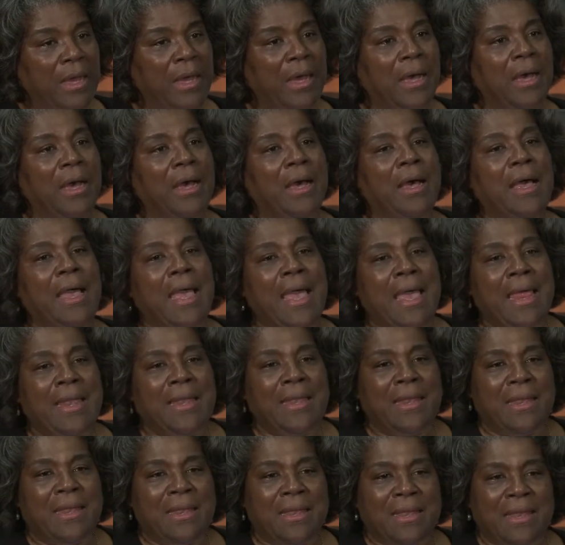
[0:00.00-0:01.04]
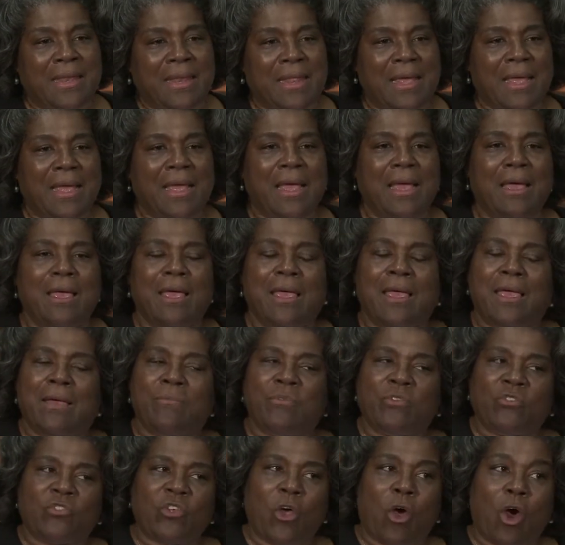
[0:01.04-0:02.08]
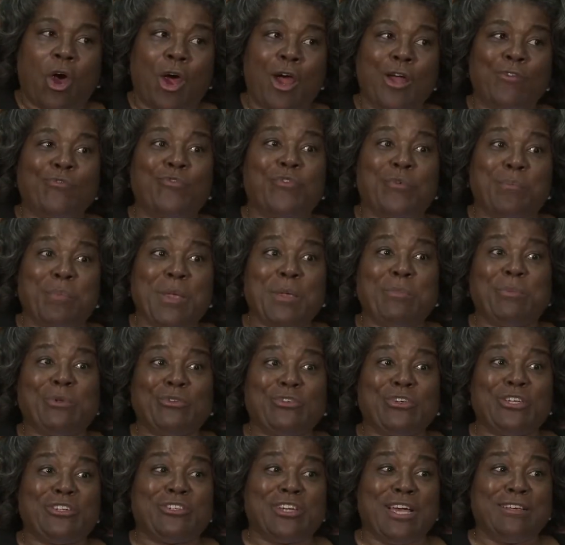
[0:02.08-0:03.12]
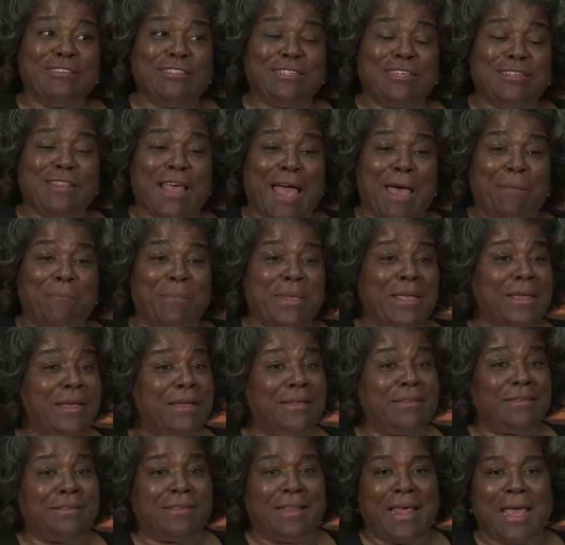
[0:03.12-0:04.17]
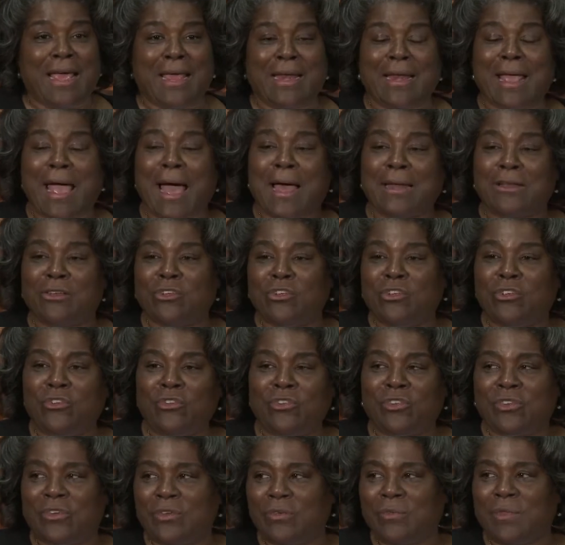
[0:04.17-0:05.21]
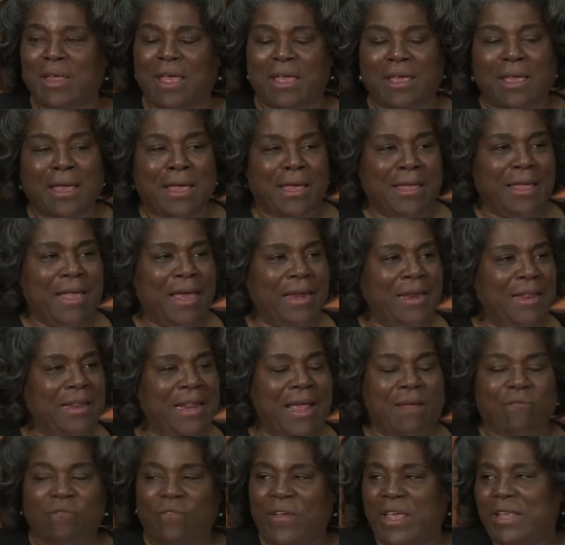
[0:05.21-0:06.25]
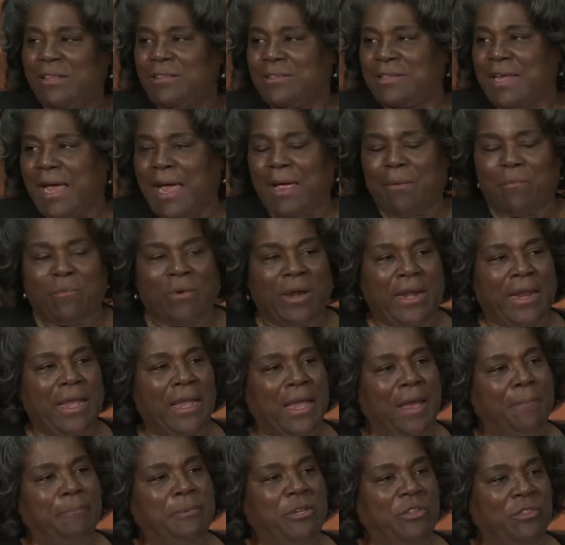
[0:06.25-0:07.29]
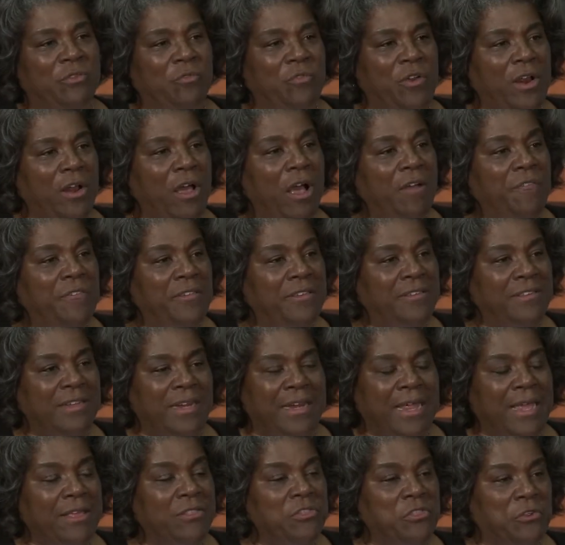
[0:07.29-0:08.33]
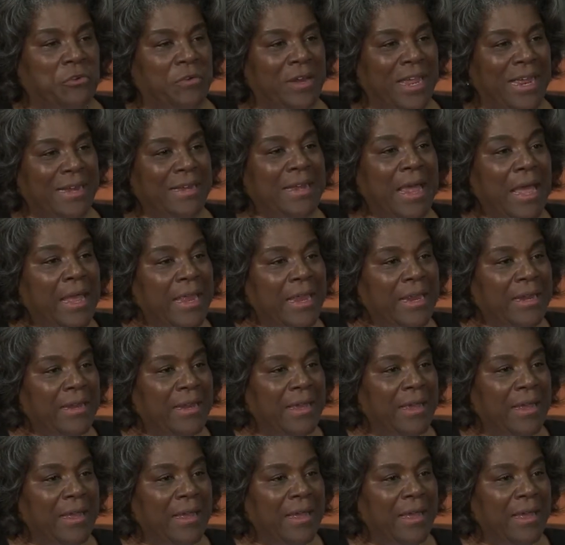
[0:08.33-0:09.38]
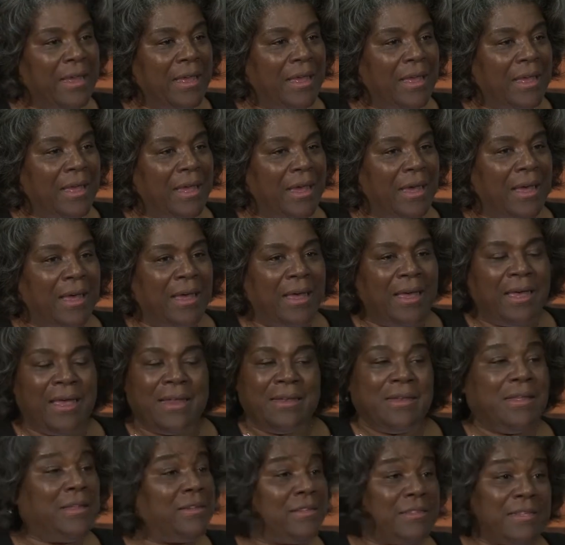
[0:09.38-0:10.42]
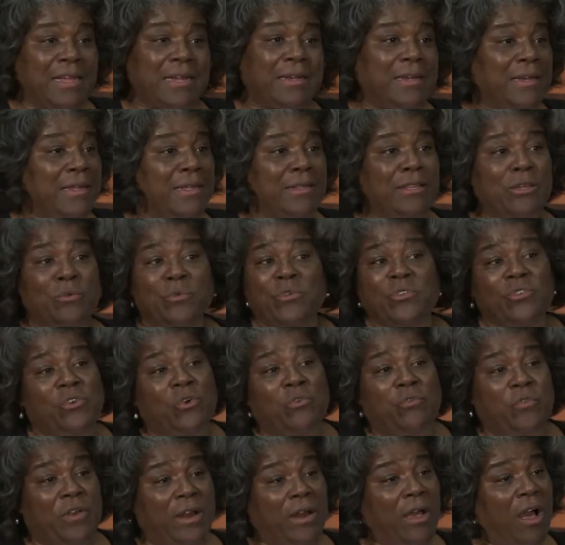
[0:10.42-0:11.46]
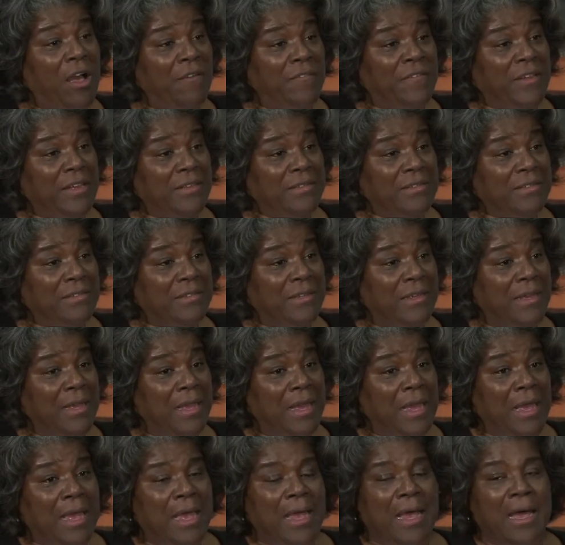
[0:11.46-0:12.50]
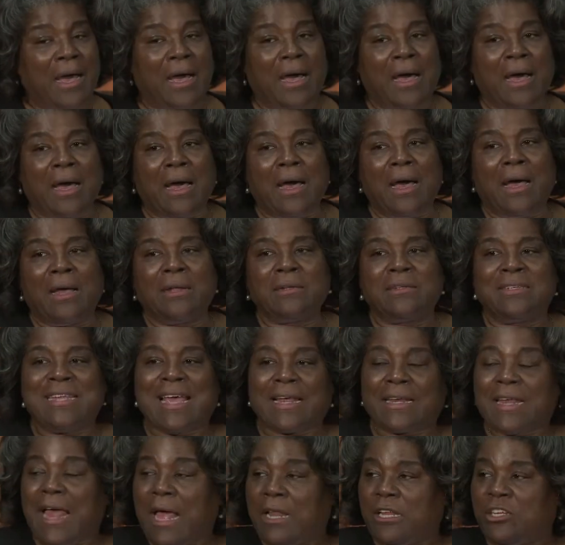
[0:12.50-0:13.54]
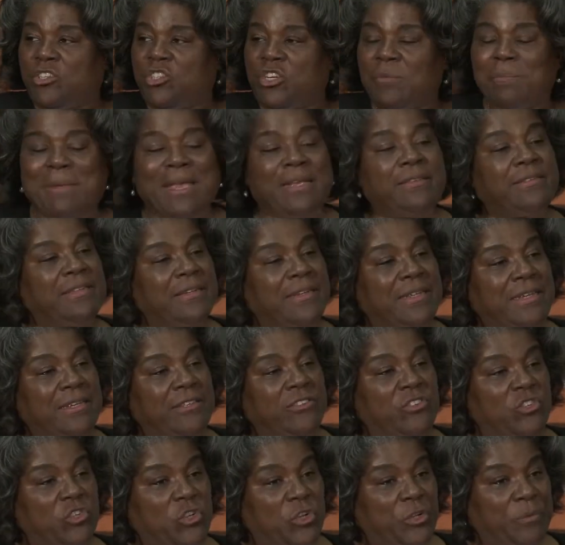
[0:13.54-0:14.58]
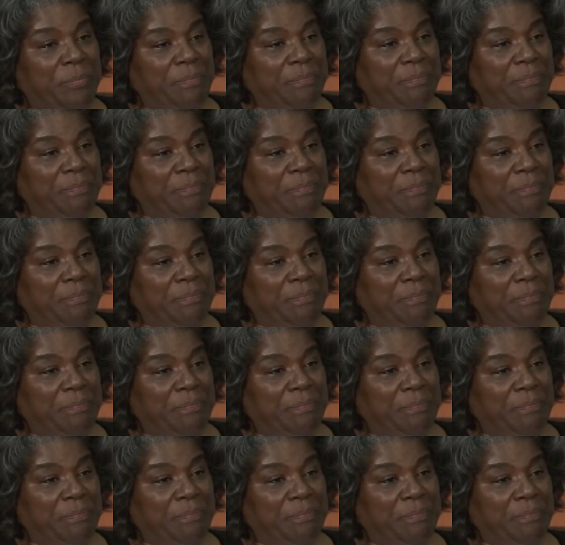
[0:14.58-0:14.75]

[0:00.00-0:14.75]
Uh, and it was hard for people to adjust to that because they had gotten used to they, getting that FaceTime running up to the front office at 8:30 at night. Uh, and then suddenly there was no front office. Uh, technology makes it easier.